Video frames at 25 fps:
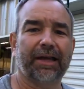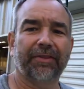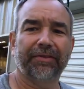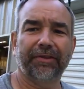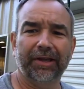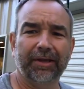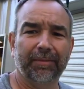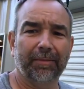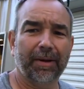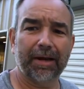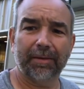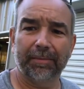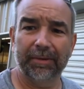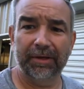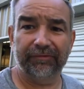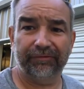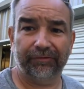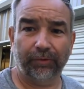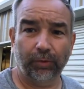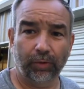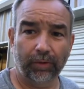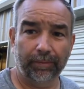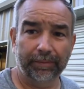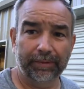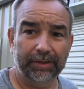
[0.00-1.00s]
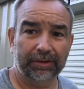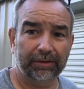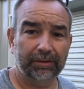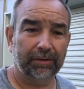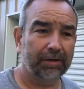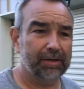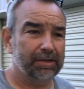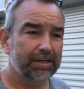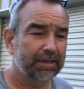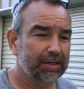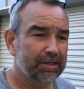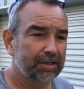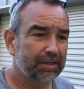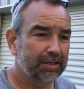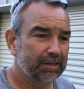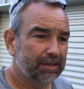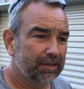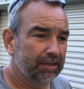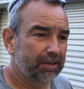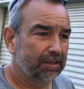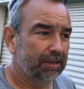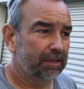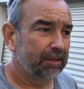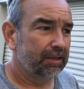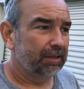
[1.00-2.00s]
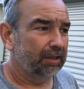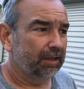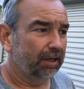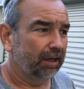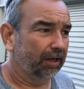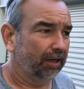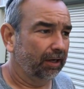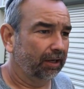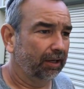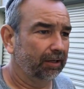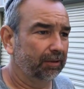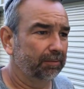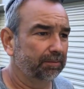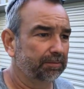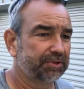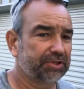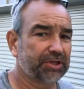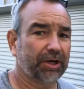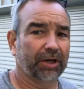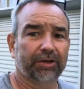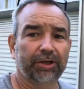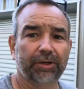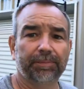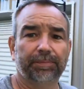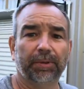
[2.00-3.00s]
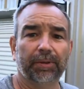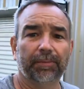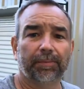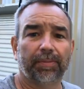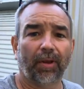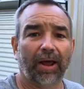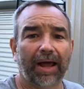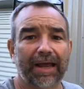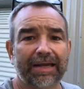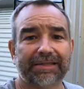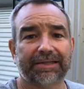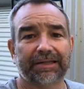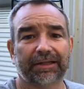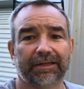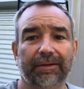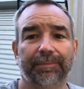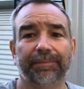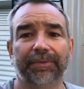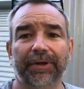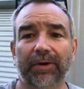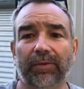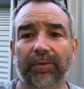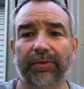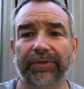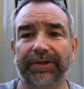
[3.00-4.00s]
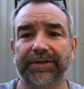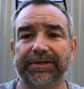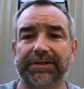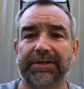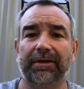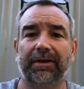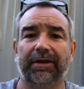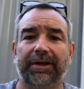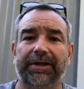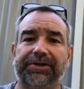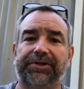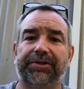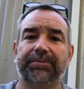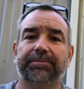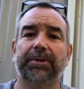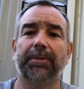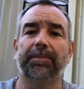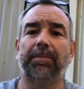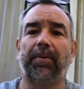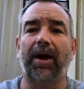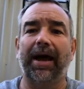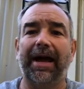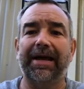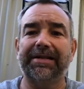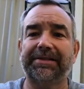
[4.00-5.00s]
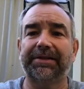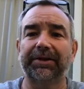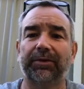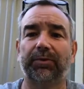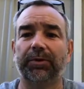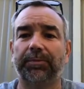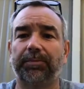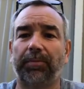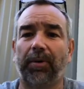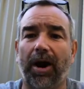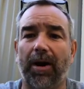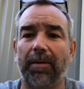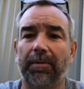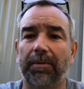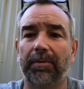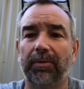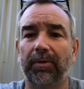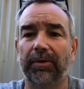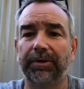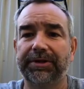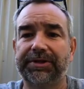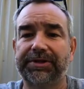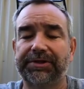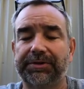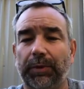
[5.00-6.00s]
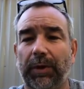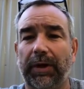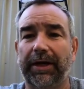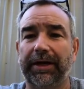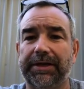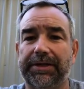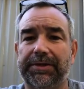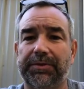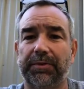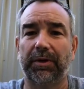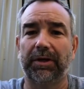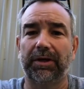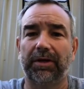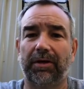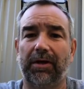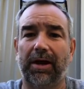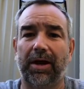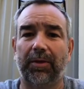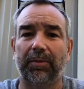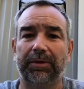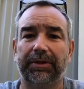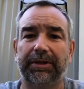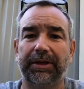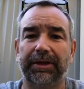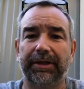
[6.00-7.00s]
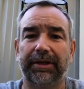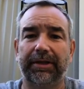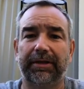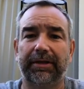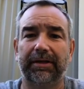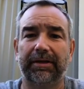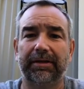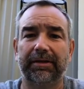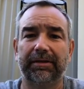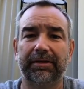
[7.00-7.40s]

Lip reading: I think it might have been 4 mil. So I could put plastic up there with insulation, but plastic would probably sweat as well, I would think, huh?